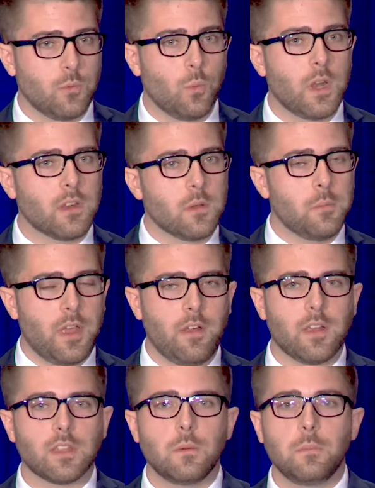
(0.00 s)
when
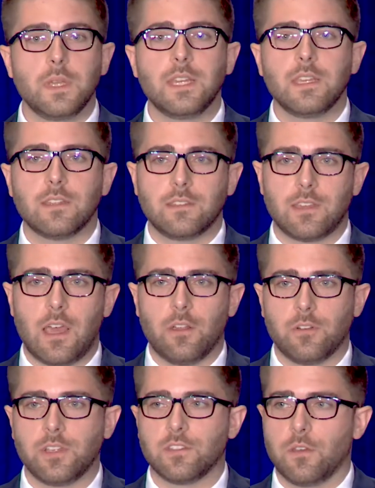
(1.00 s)
comparing the median
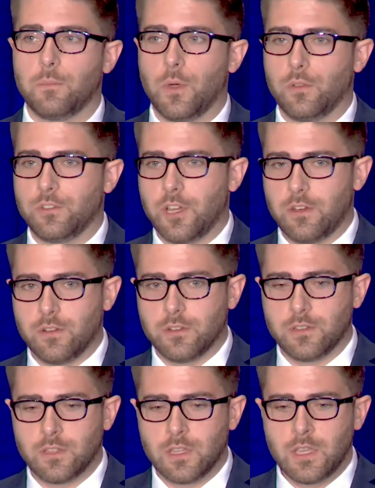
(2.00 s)
salaries of both
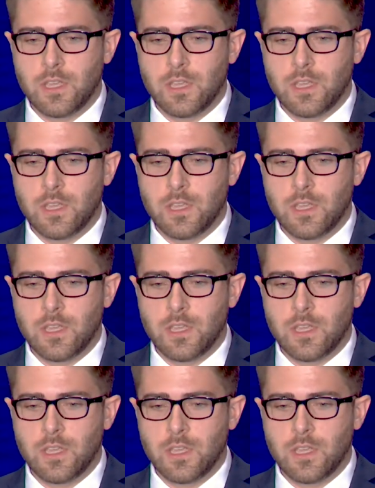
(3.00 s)
genders.